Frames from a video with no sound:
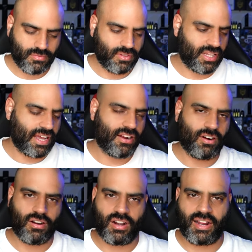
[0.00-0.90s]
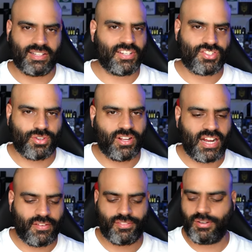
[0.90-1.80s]
that are highly sought
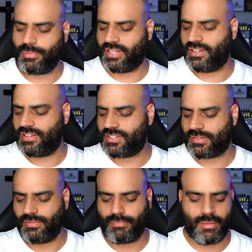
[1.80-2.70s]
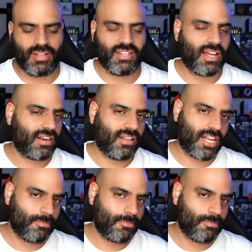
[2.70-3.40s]
after because maybe not a lot